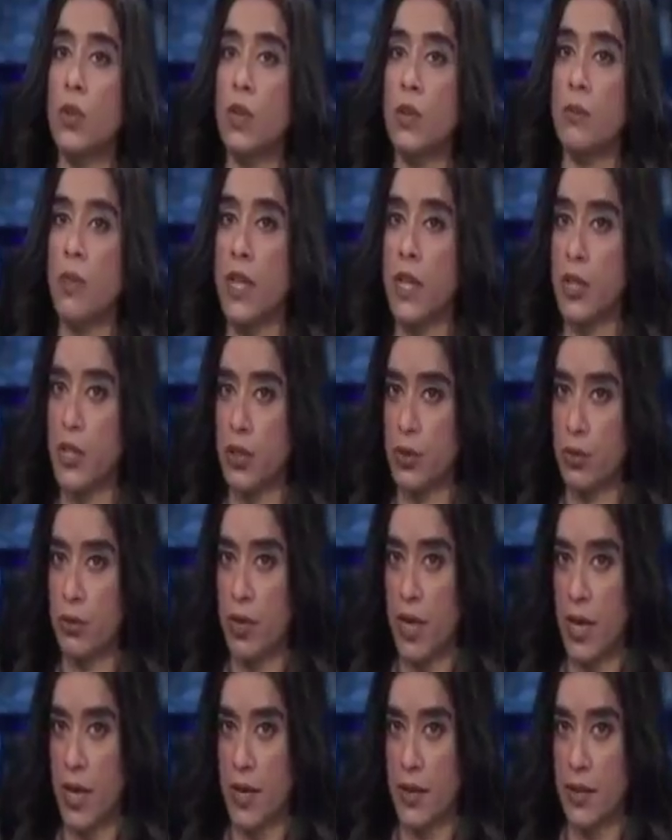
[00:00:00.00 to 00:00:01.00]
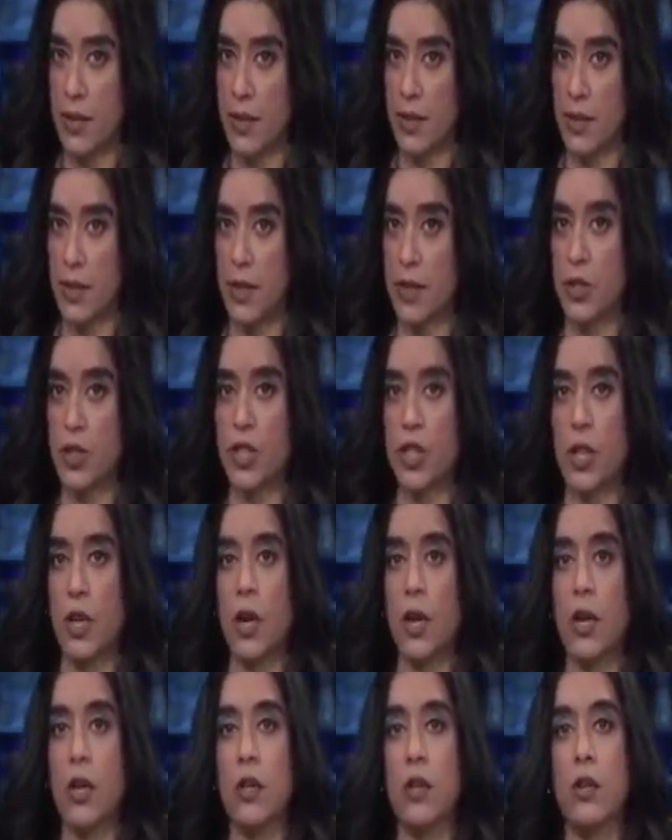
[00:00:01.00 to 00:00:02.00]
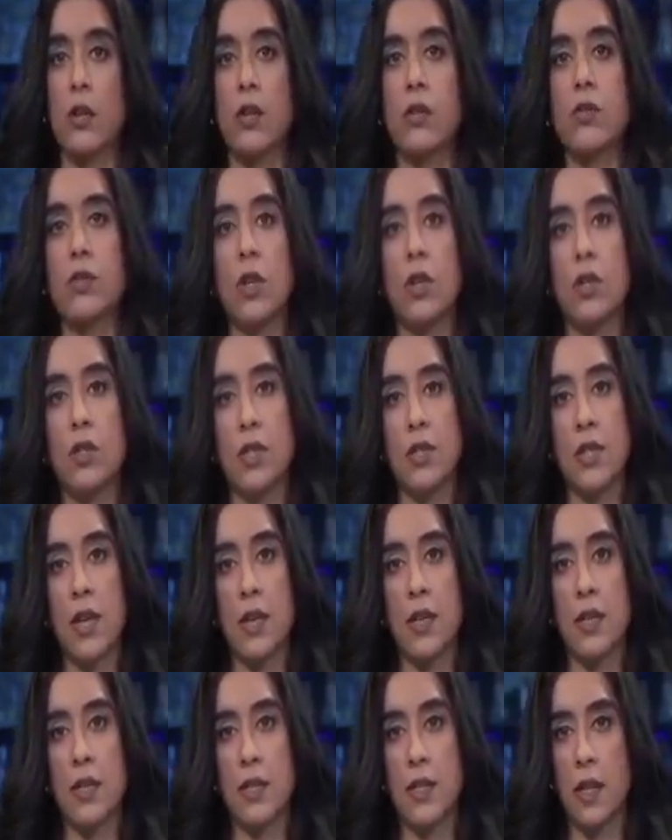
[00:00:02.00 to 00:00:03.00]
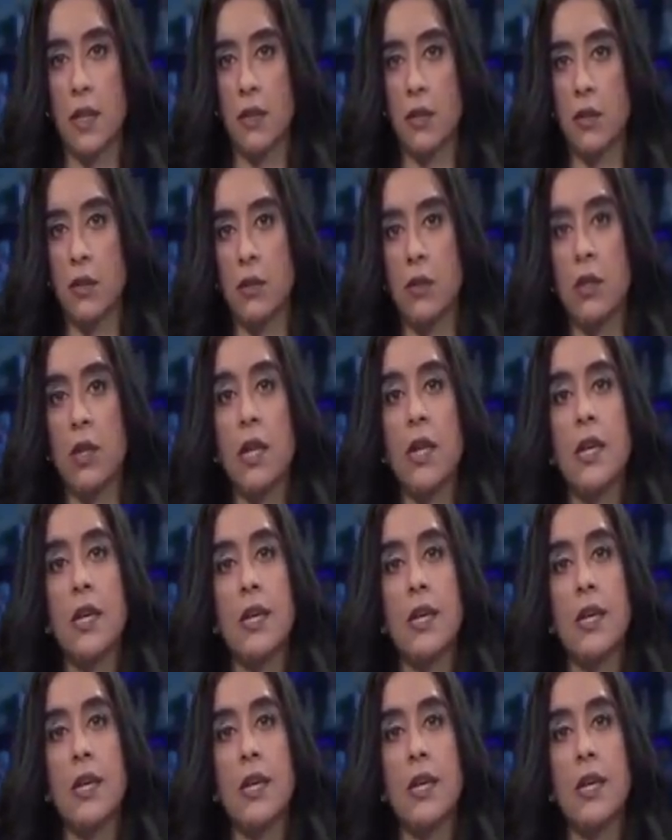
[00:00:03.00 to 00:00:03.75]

They don't have intention to hurt or to